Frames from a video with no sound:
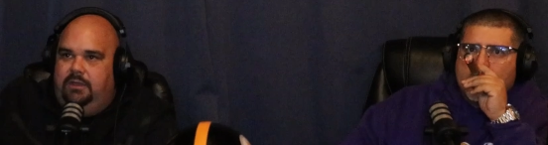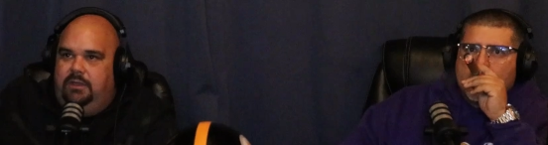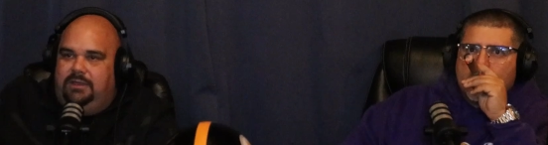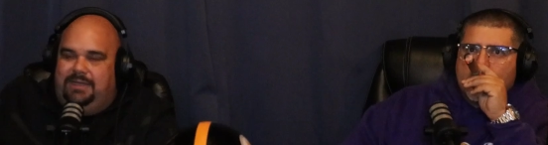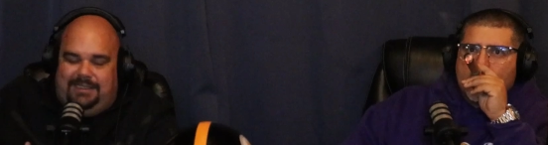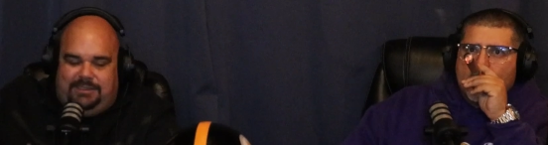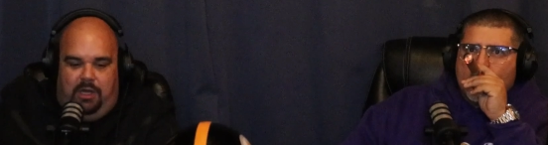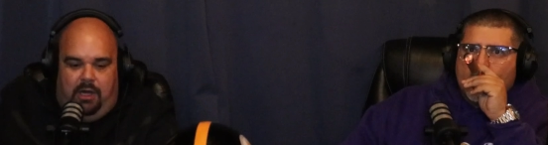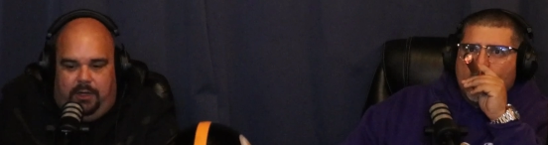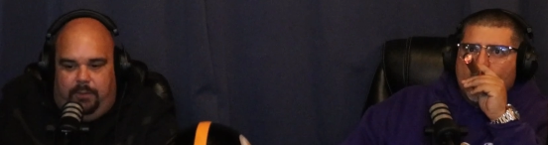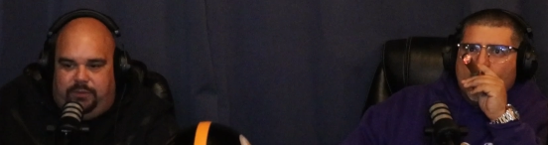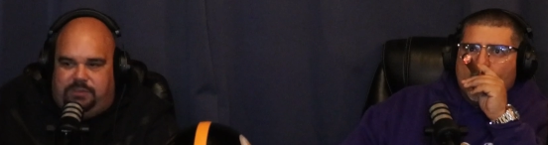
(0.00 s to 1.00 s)
Speaker 1: That's one hundred
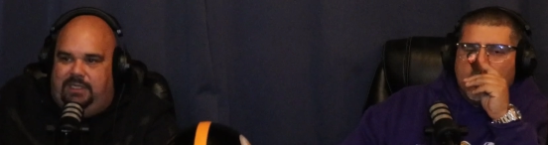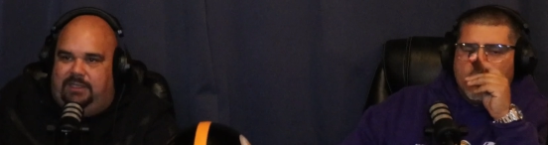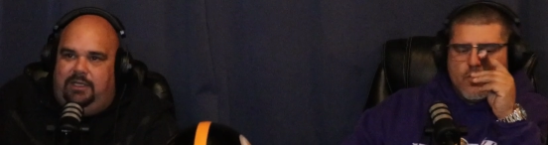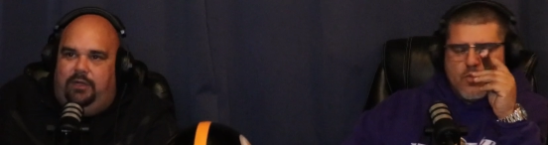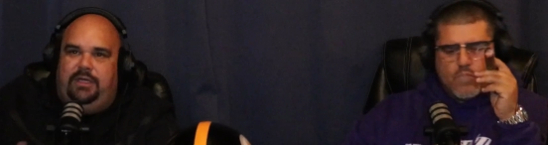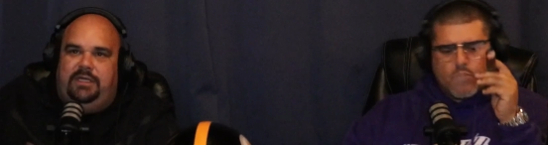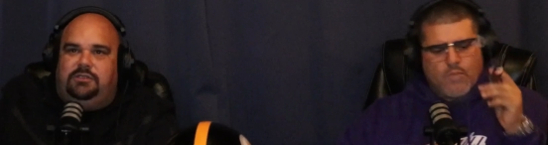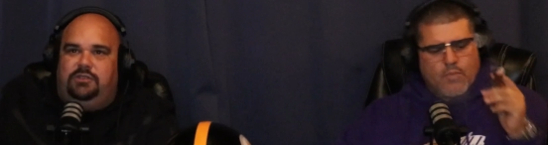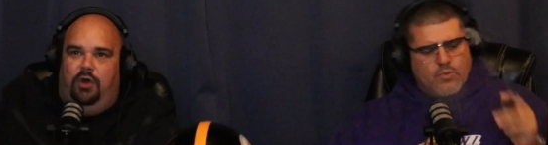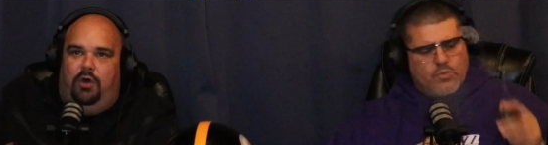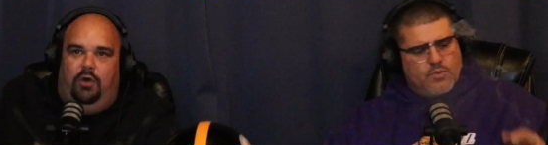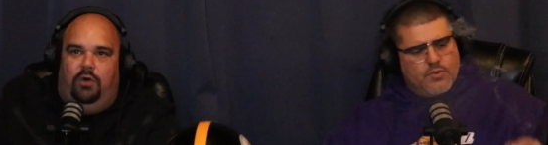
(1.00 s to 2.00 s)
percent. There is
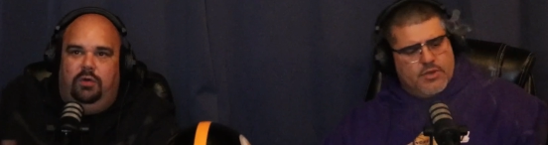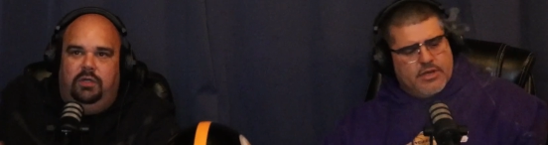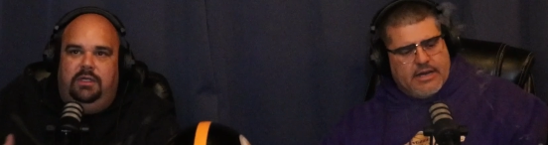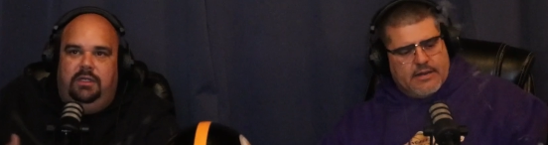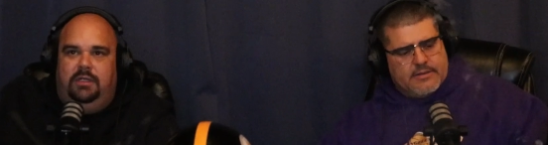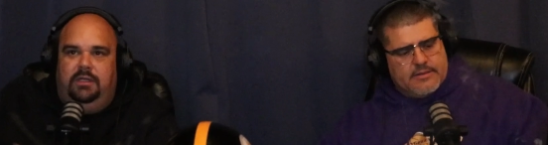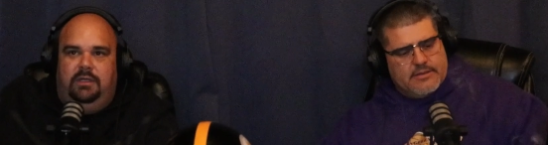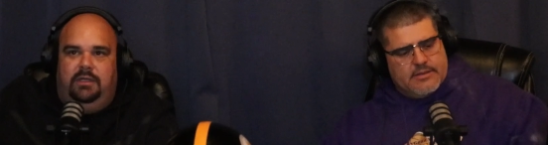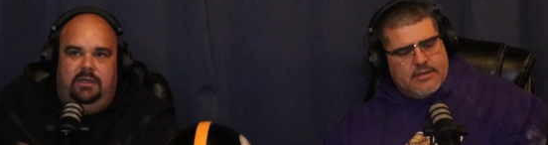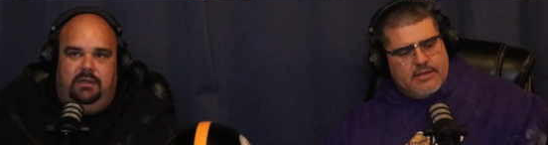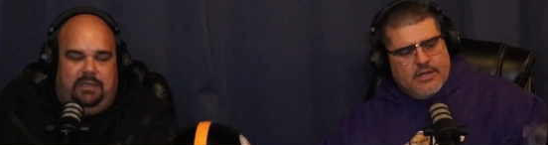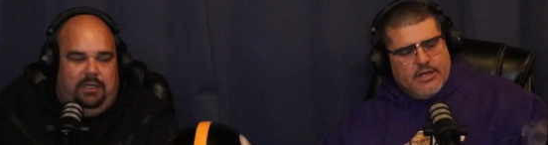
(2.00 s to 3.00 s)
no... Yeah.
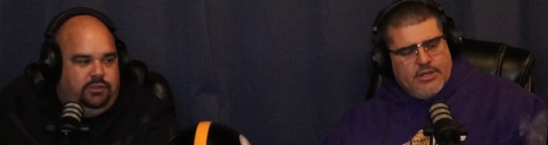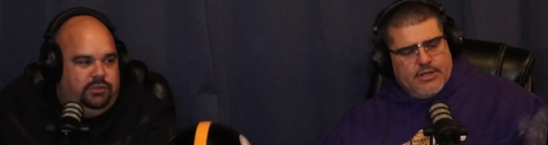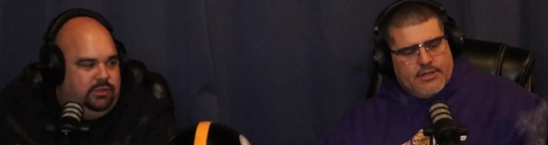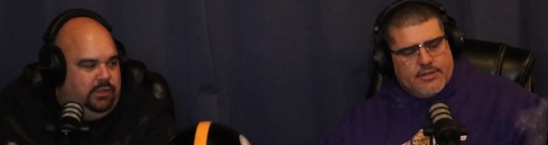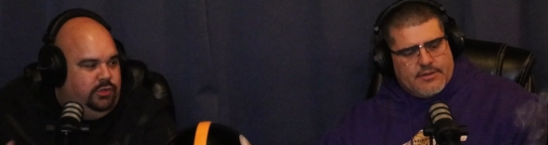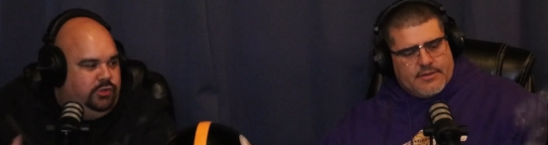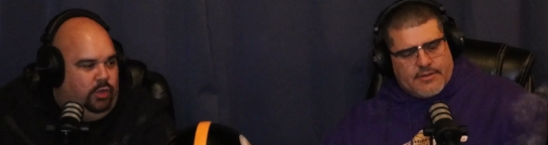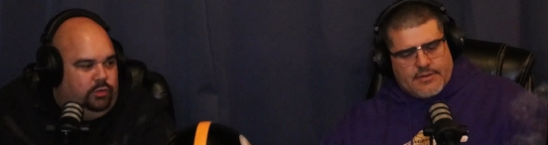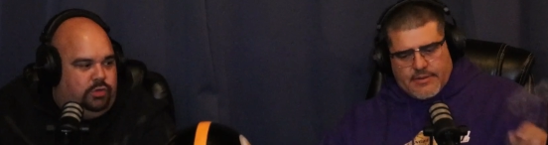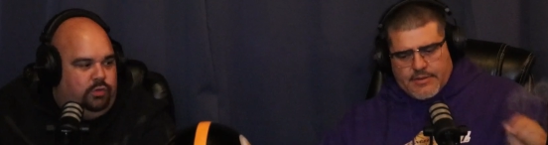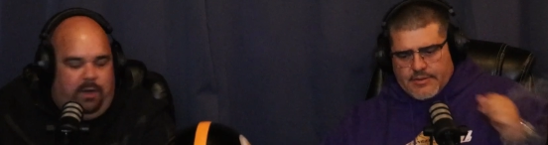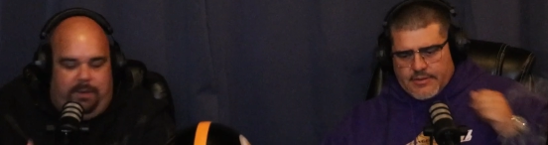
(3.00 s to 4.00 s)
There's there's no two
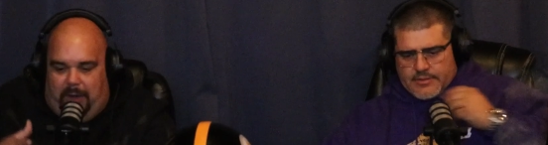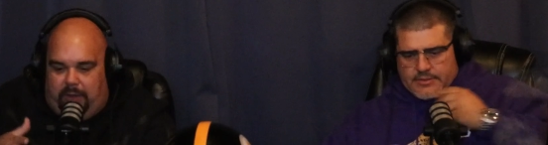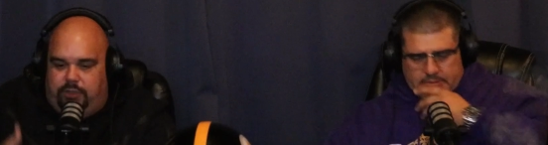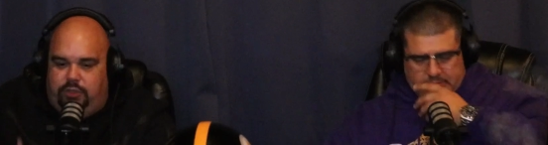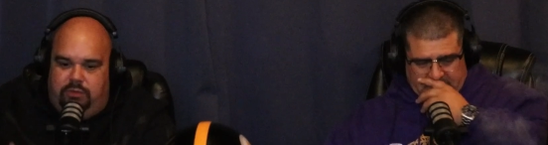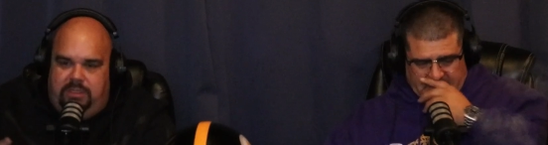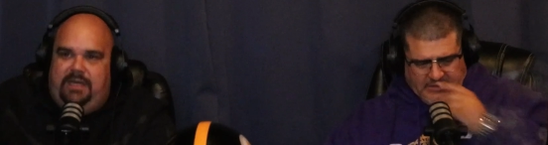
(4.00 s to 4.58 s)
way about it. You need an